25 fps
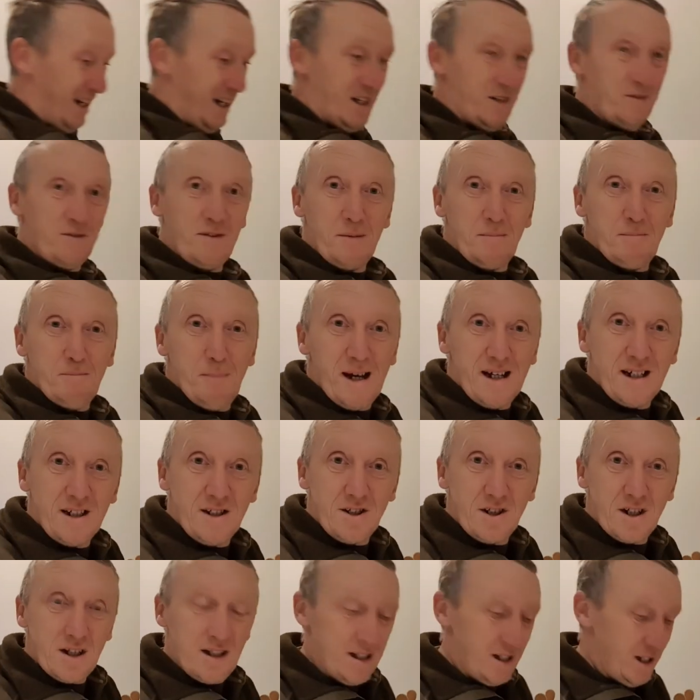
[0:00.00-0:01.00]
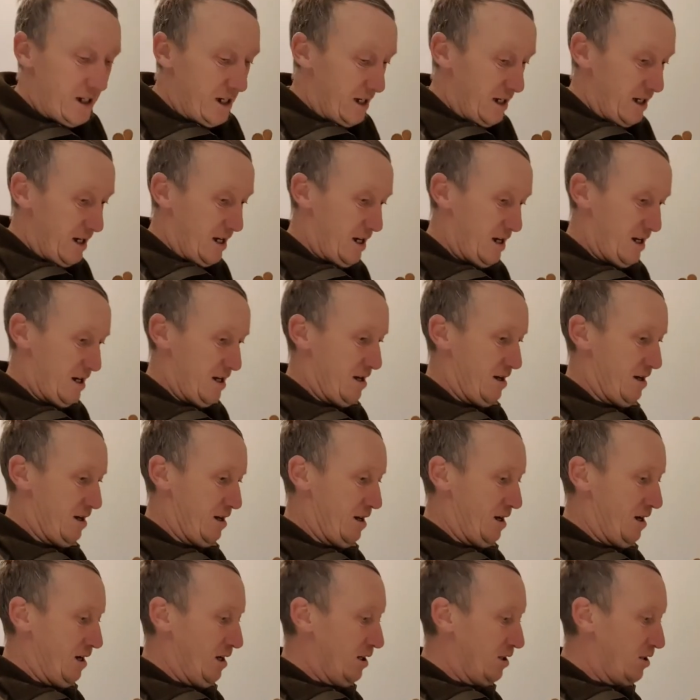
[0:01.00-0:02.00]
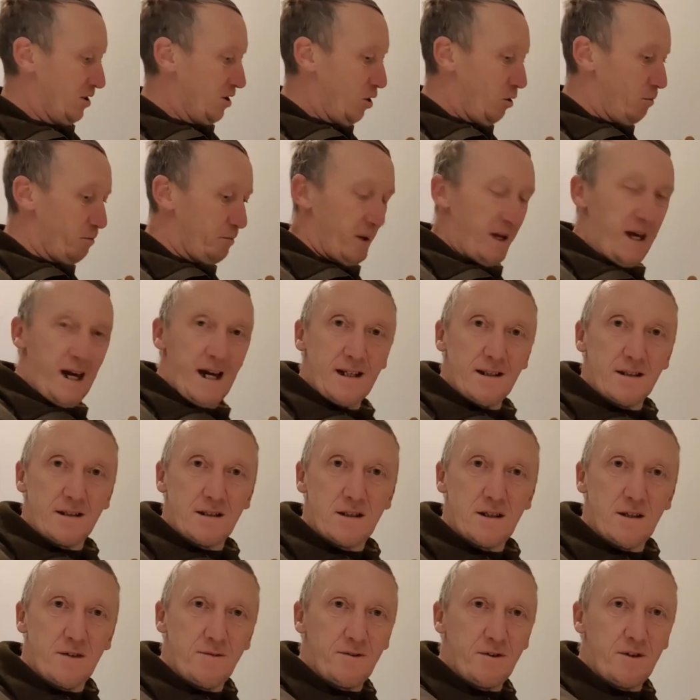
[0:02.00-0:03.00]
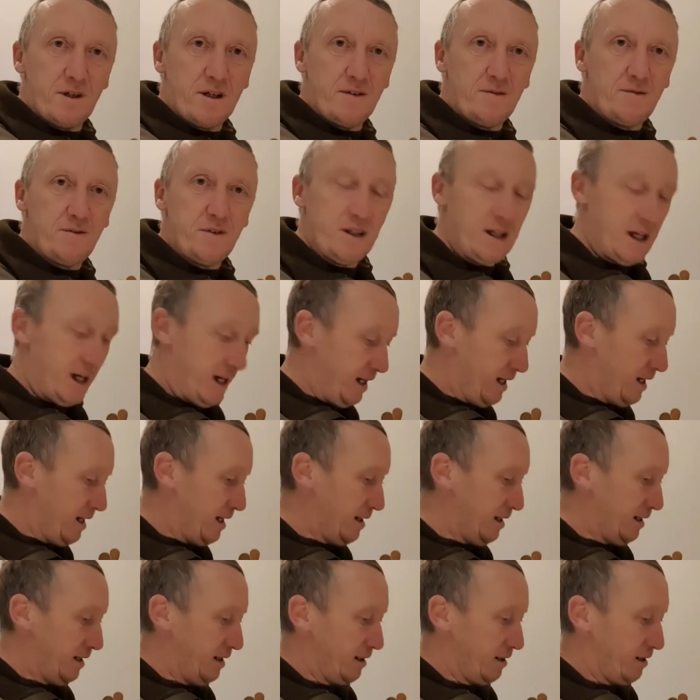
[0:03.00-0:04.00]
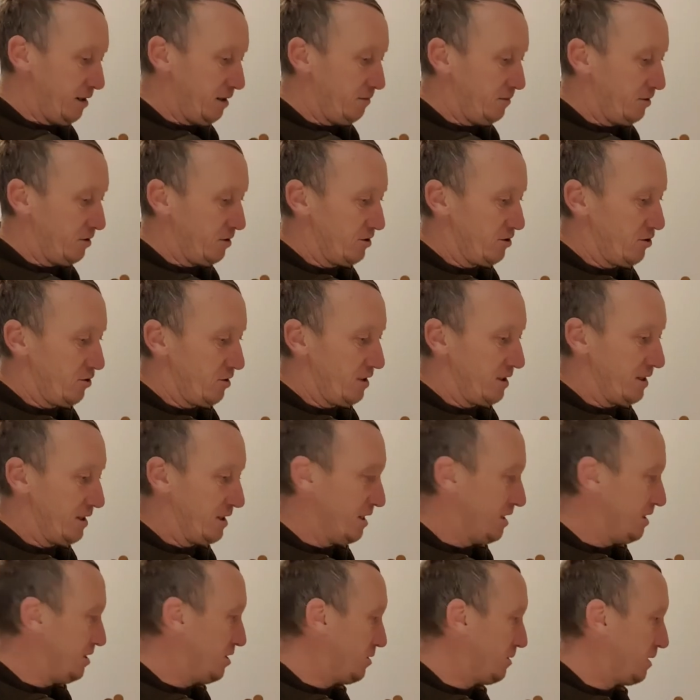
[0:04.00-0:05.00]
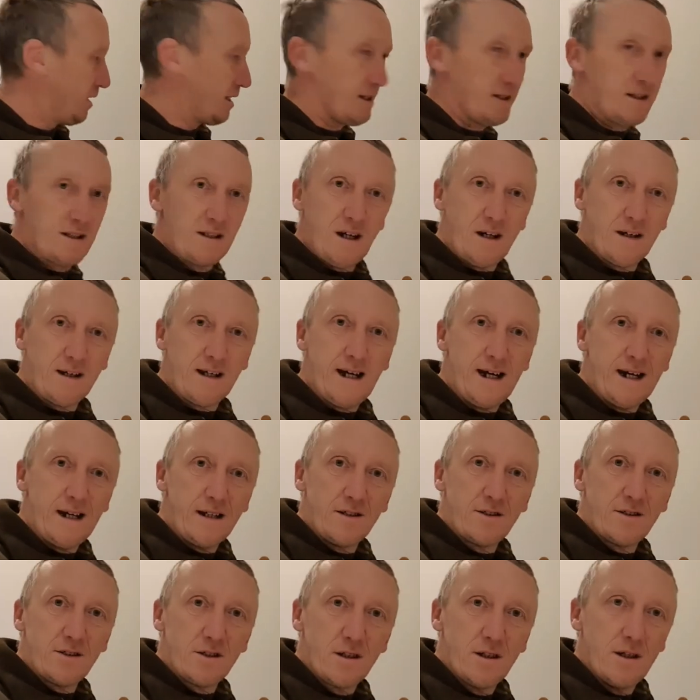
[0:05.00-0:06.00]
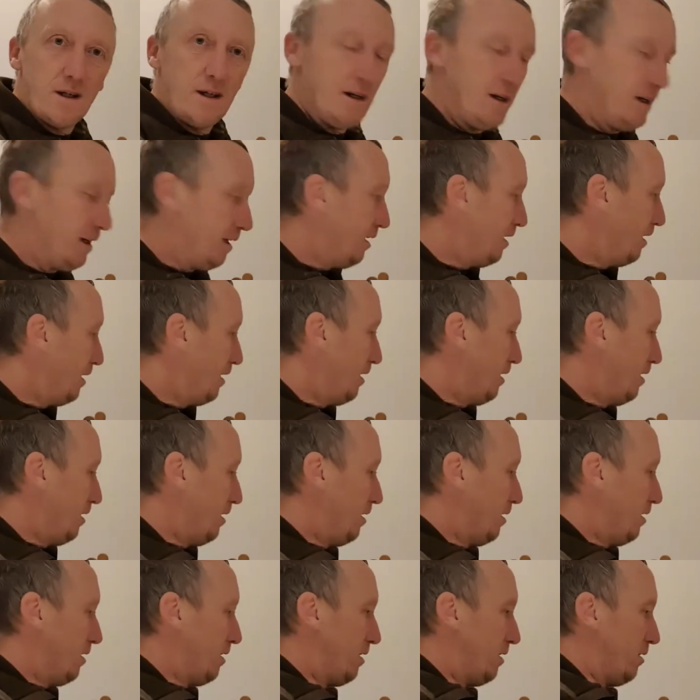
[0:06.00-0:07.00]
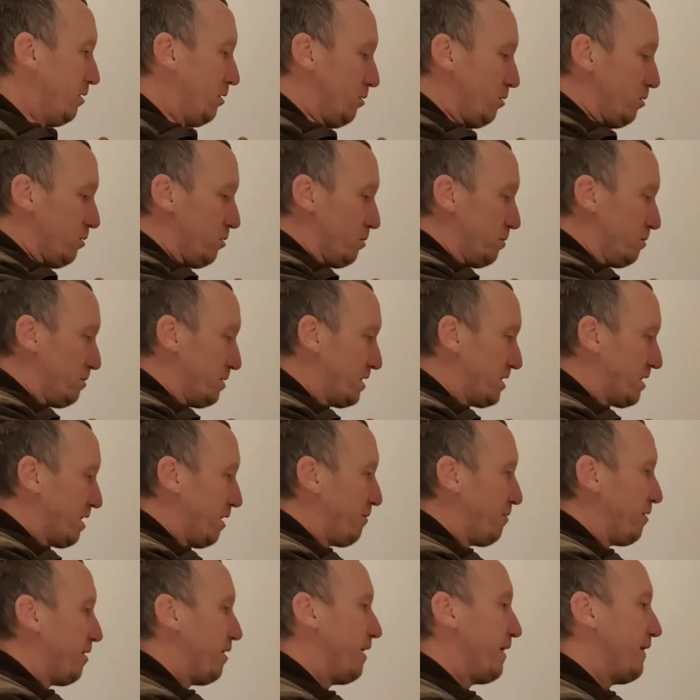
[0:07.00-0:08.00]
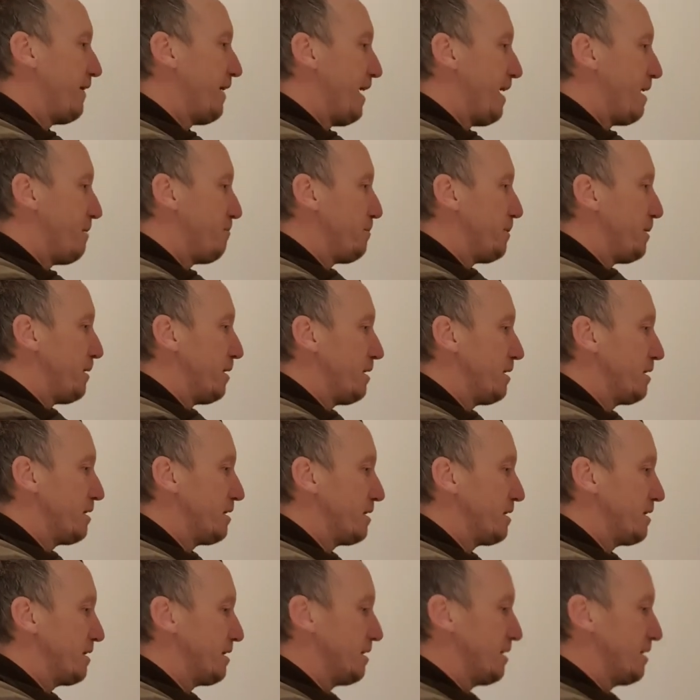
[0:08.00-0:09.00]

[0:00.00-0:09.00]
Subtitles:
anything majorly comprehensive or anything here. You know, I'm not trying to teach you how to suck eggs or stuff like that, but